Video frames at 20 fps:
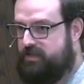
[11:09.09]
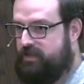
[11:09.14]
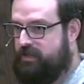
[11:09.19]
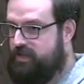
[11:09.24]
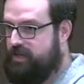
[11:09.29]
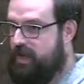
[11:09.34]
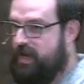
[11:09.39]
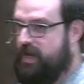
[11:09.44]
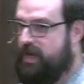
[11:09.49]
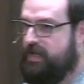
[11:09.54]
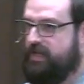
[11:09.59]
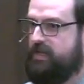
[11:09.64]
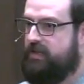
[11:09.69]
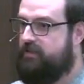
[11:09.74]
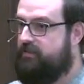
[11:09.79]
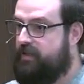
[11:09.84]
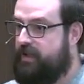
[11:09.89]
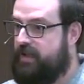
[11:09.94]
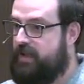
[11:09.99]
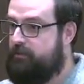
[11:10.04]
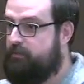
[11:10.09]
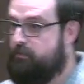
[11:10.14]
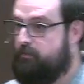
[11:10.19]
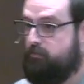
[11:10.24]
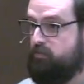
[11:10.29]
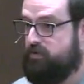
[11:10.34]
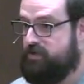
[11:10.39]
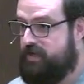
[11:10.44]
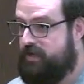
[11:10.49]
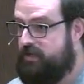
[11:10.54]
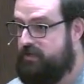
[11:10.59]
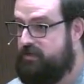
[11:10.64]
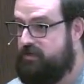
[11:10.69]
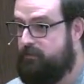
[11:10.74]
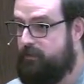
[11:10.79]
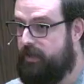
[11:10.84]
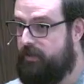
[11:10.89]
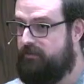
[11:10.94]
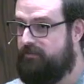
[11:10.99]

God that had been presented to me.